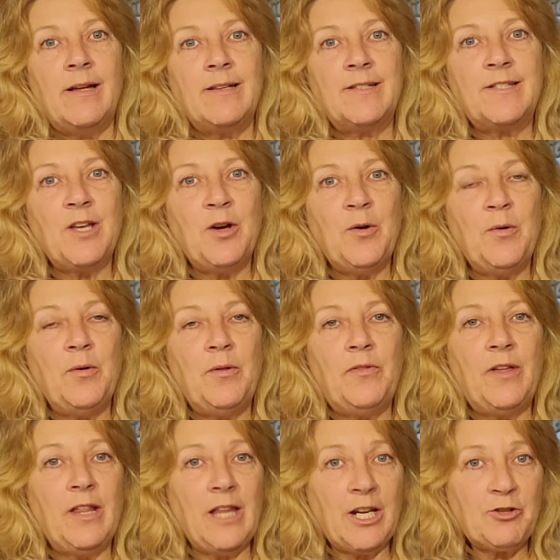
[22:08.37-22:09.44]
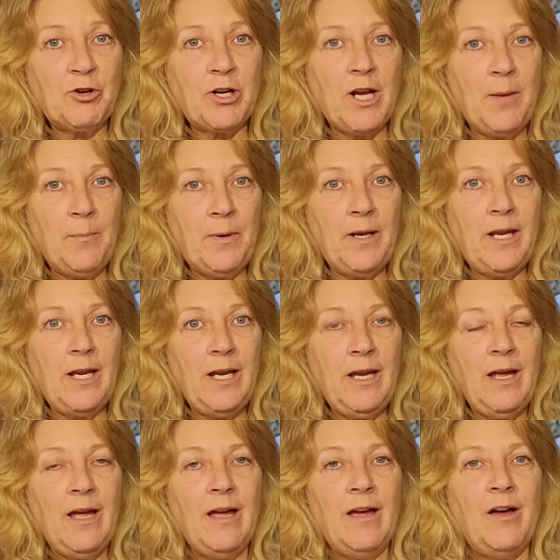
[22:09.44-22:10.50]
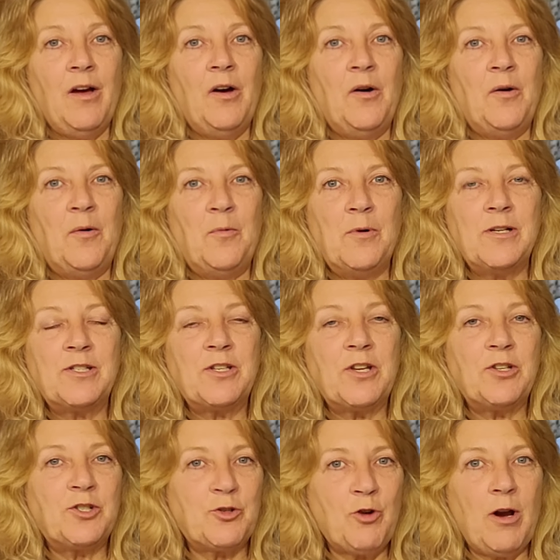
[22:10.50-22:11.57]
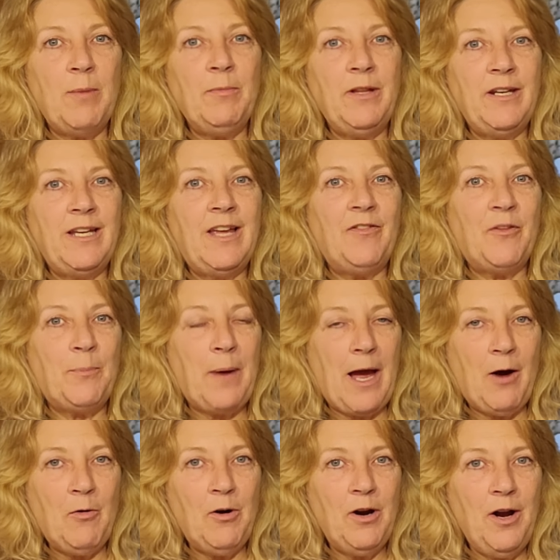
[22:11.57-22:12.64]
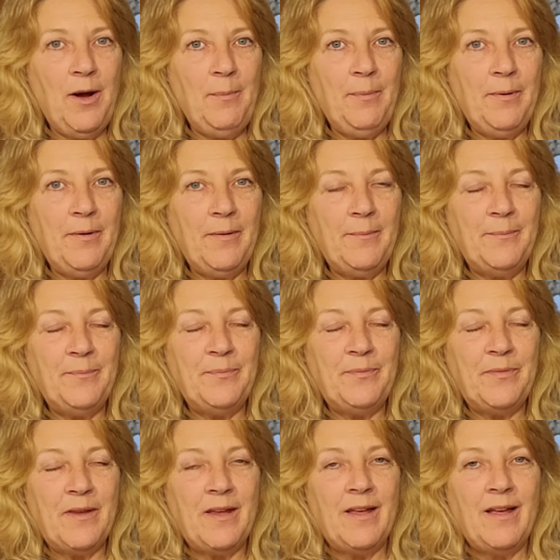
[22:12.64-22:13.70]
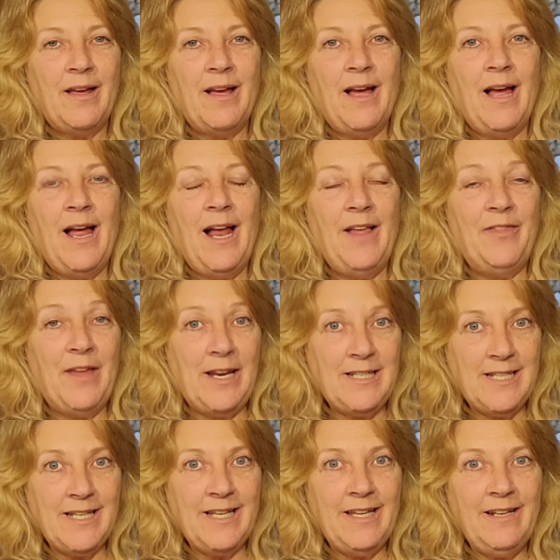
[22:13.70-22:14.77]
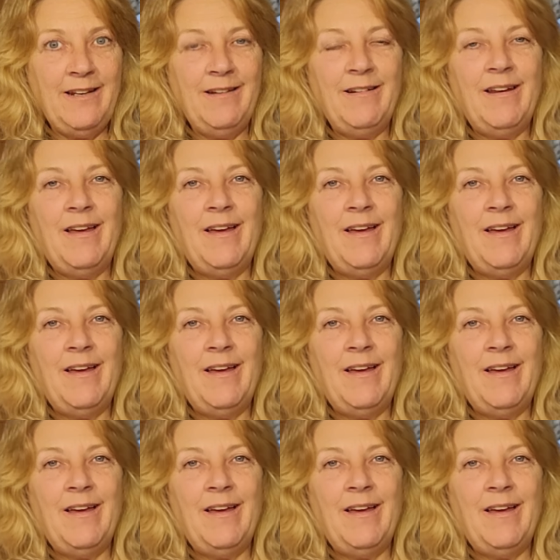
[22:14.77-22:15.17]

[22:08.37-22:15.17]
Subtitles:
So the electric company was scrambling to get the power up, and they did.